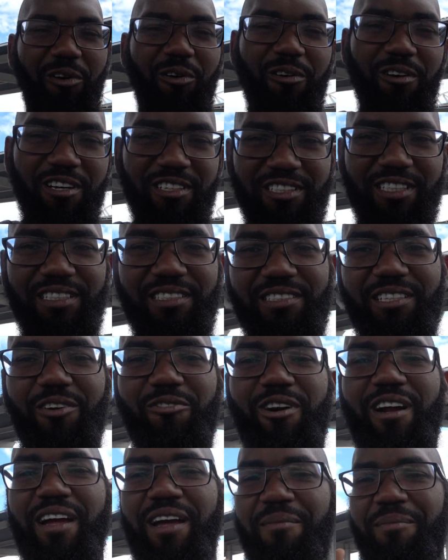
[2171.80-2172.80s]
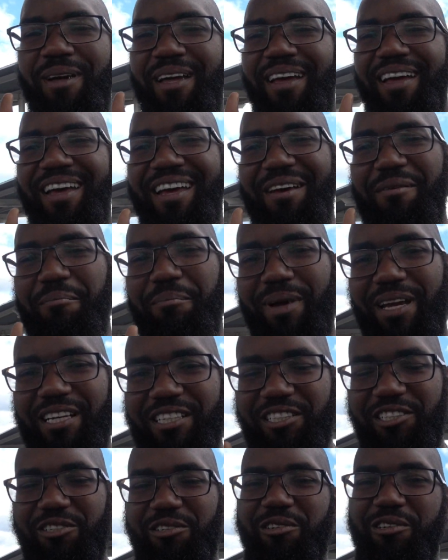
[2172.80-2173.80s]
or his Instagram. Make
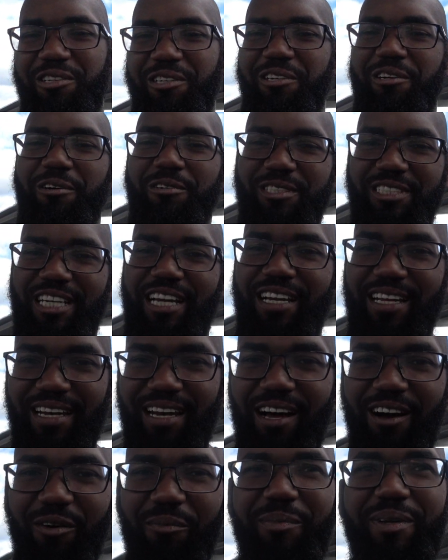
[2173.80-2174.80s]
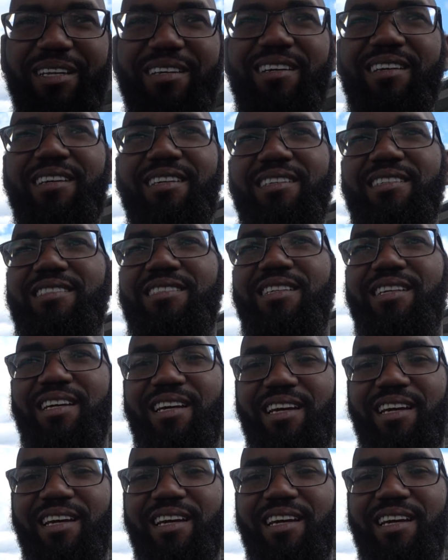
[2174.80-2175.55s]
sure you go check it out, because